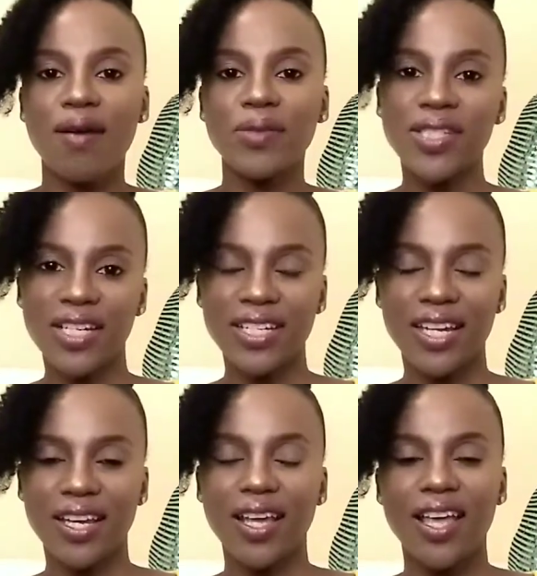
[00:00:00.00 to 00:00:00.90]

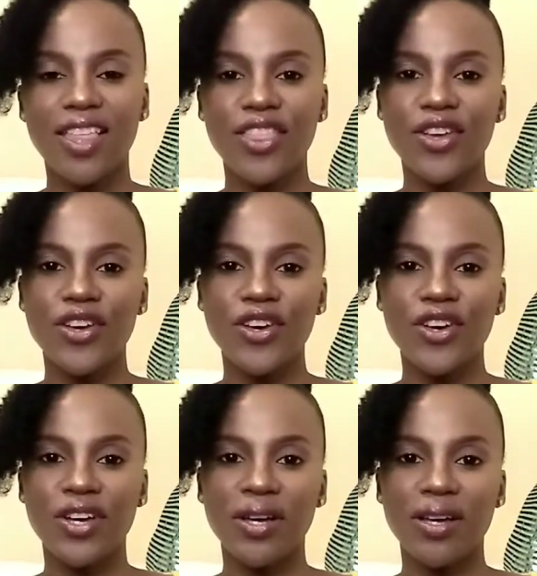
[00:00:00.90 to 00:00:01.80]
starting
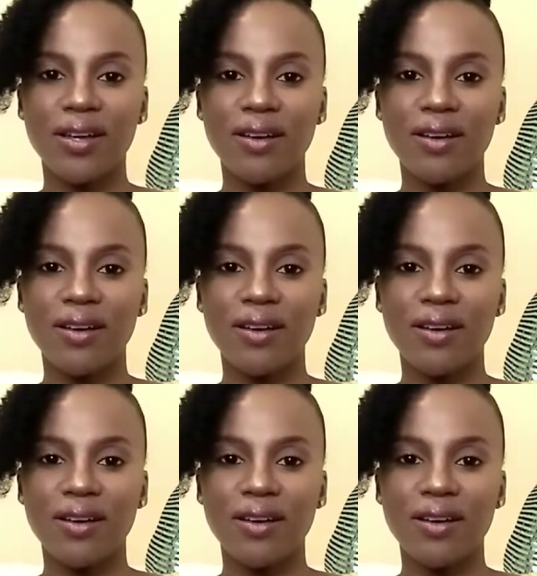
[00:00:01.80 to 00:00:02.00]
the